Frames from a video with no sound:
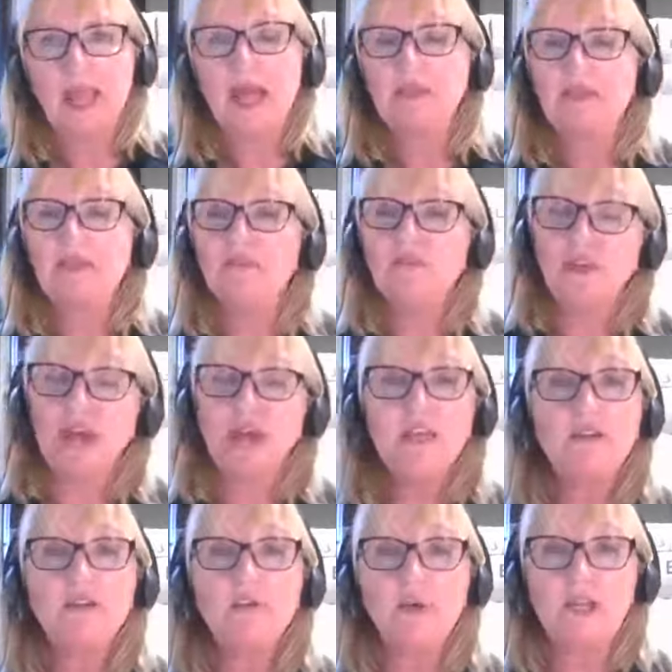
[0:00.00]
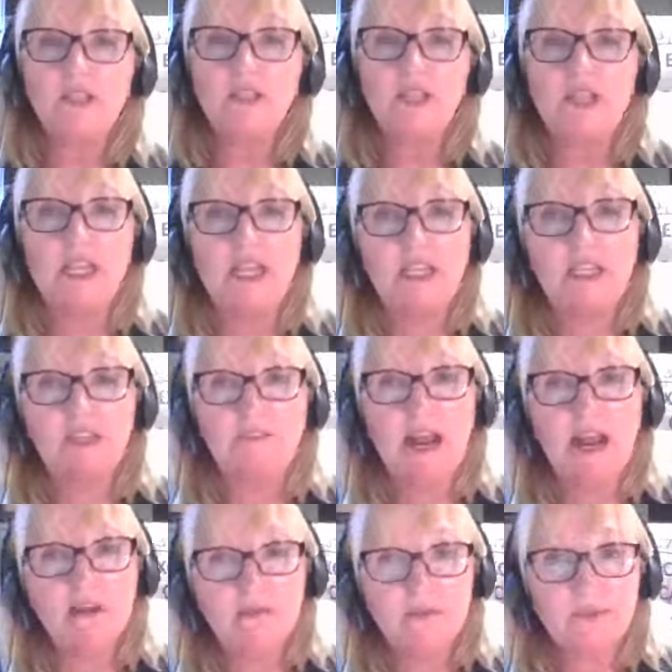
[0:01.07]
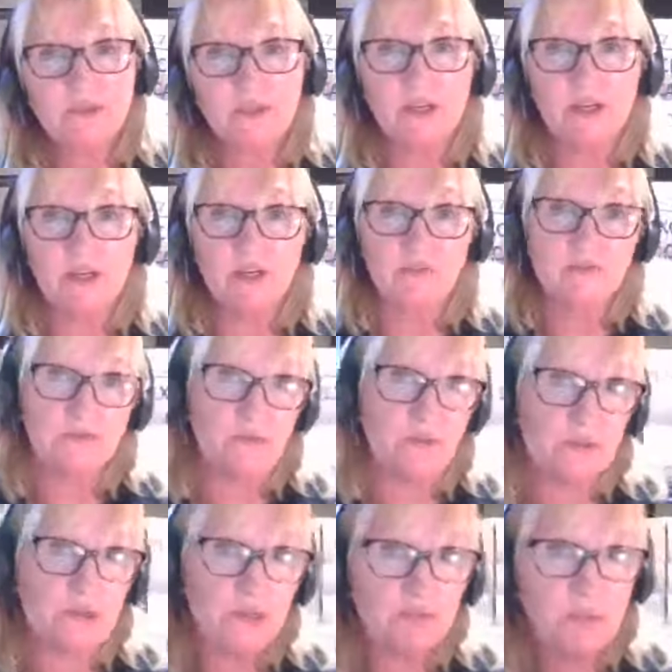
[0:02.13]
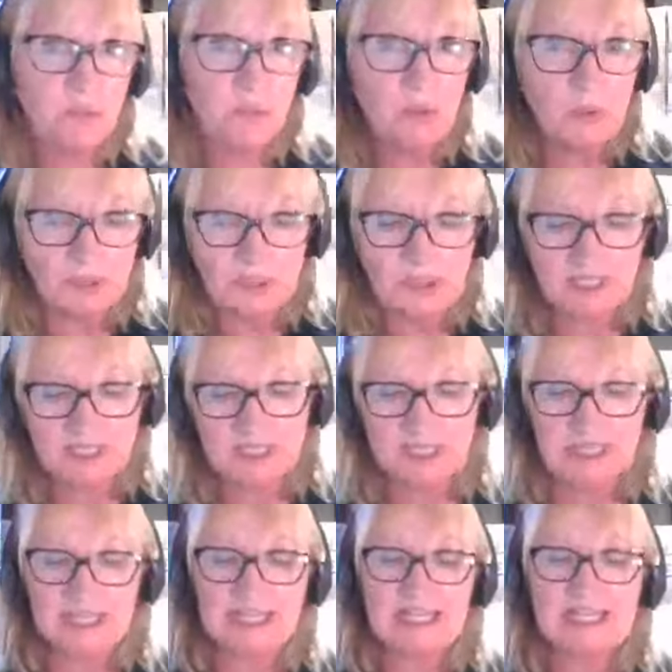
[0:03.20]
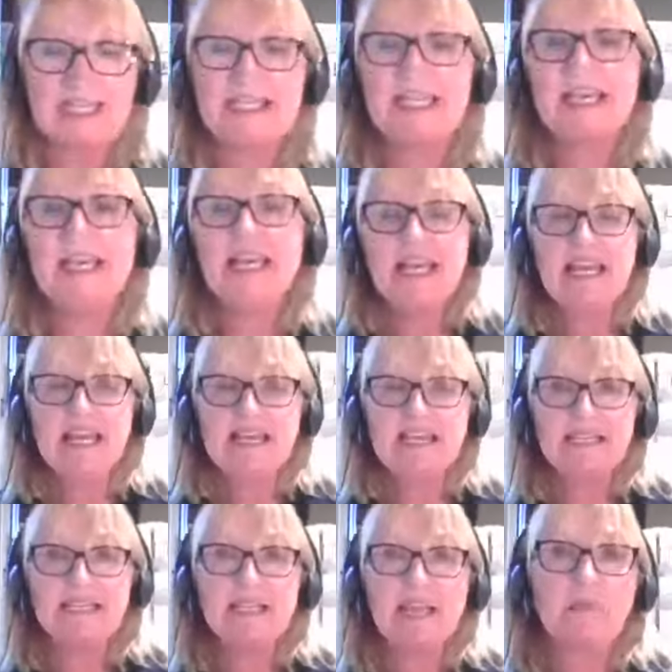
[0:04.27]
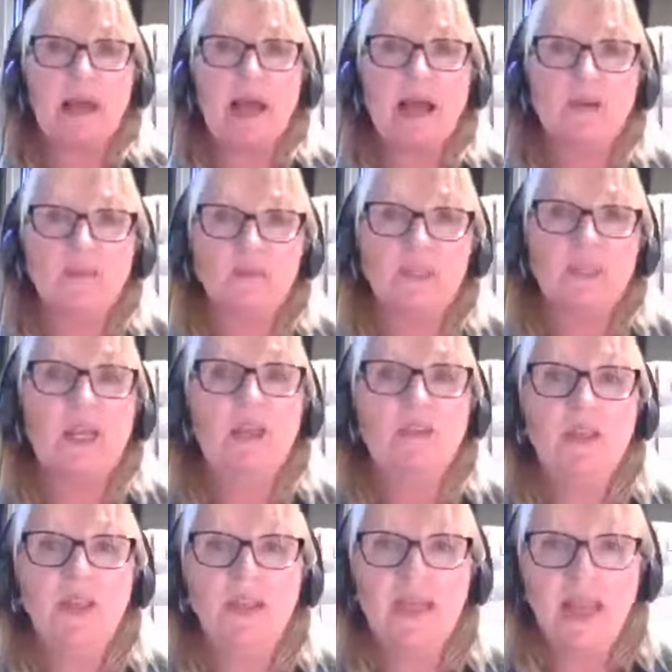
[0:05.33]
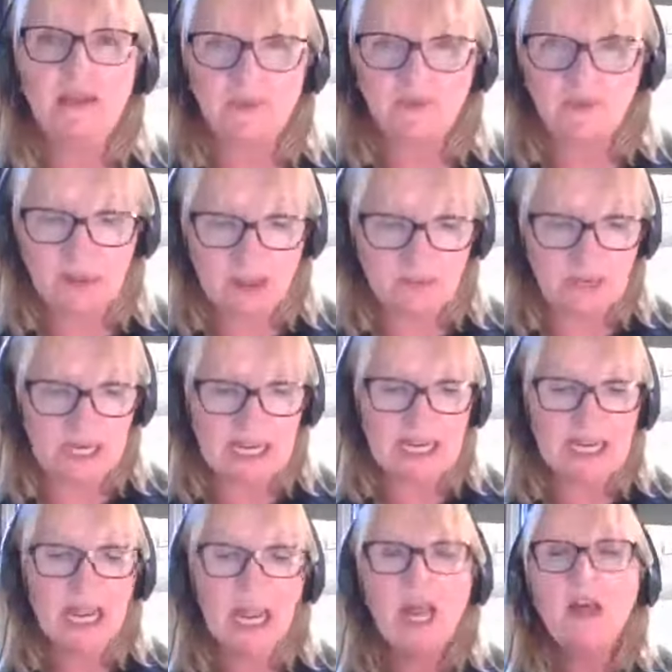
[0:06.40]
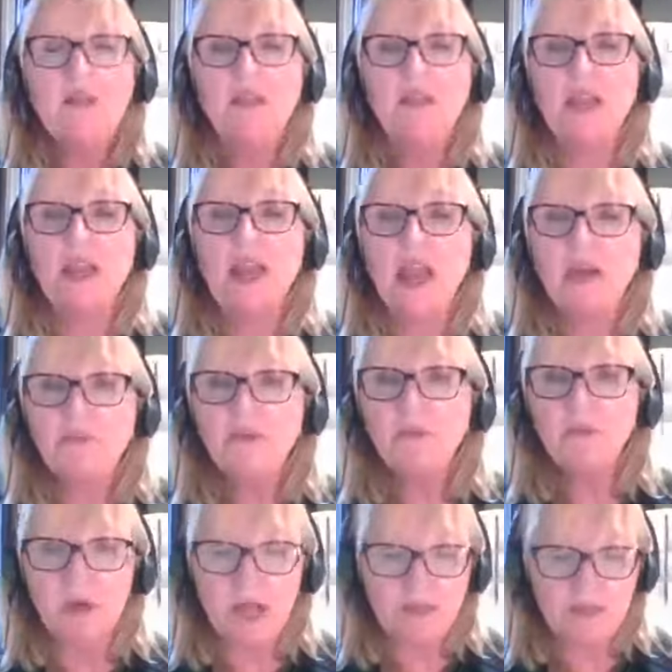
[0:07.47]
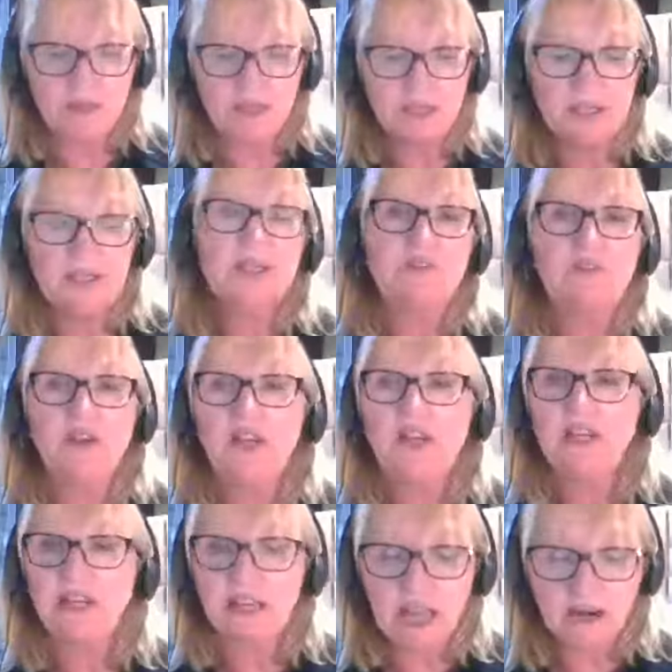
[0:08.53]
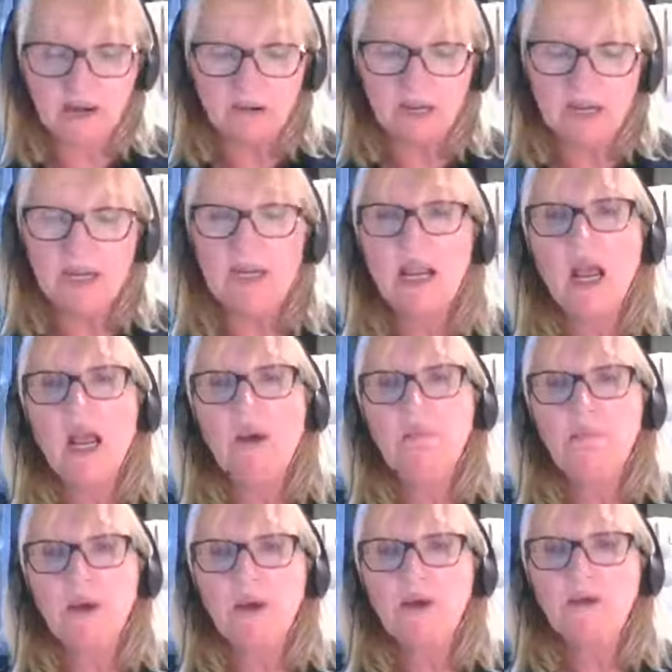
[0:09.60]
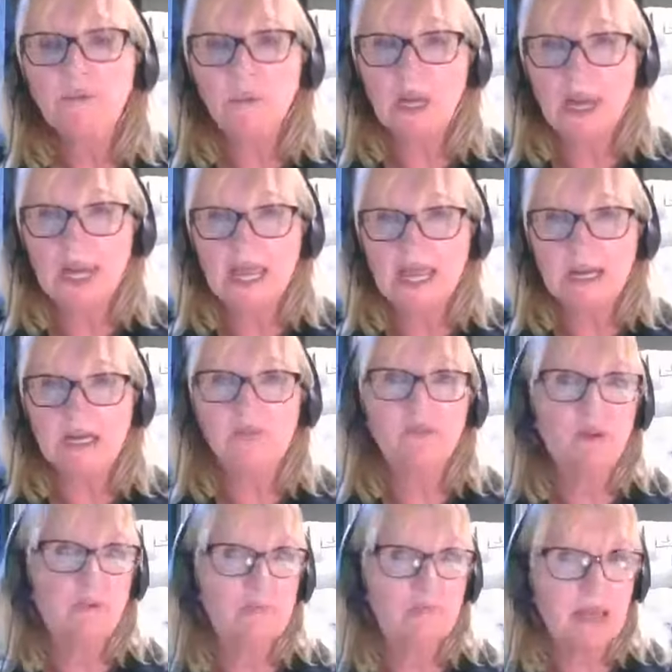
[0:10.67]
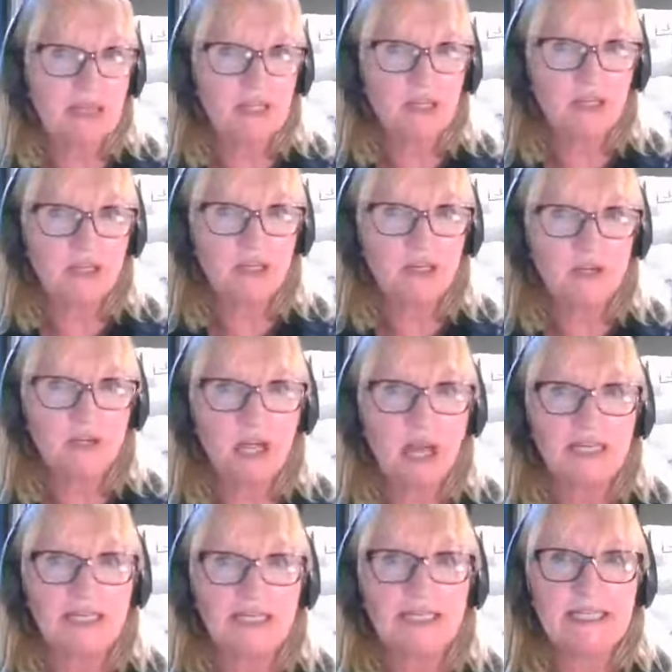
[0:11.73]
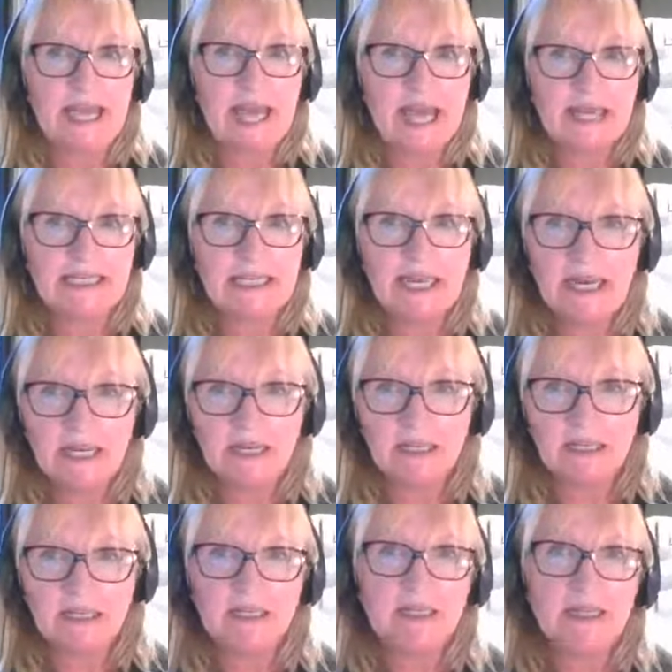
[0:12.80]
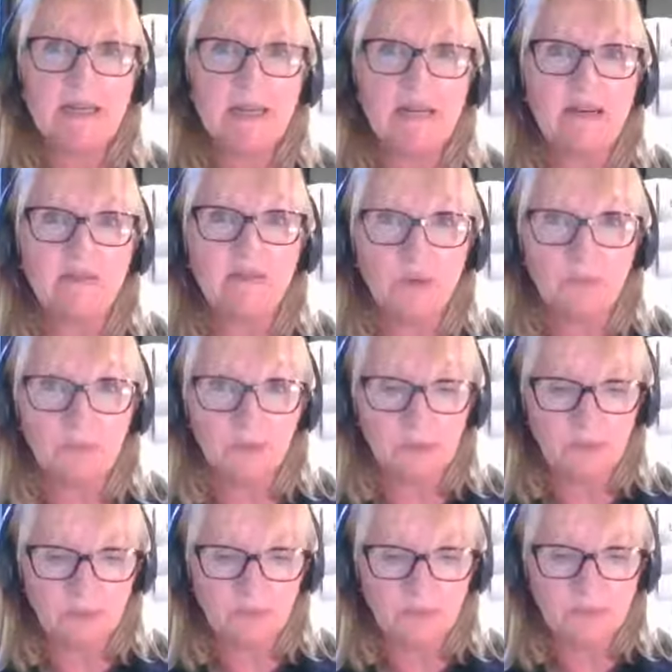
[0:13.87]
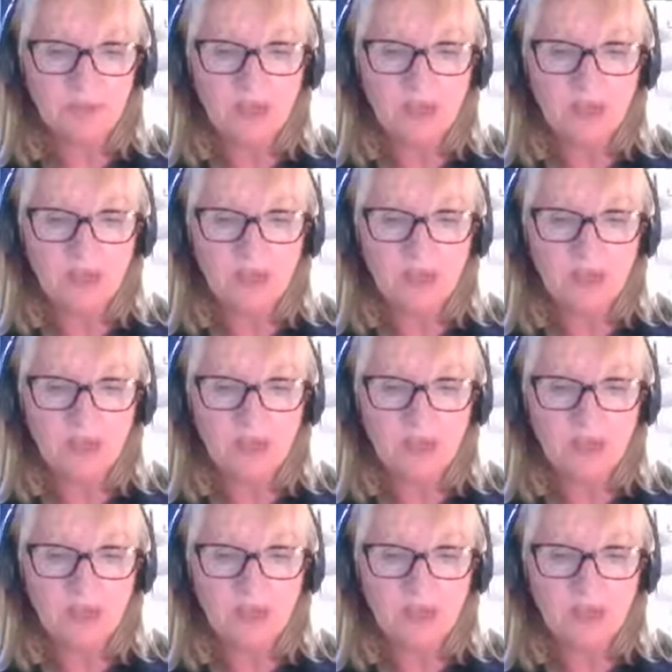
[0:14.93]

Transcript: And the final question in the round for sport tonight is about the Neville family. The Neville brothers, Phil and Gary, both played for Manchester United and England in football,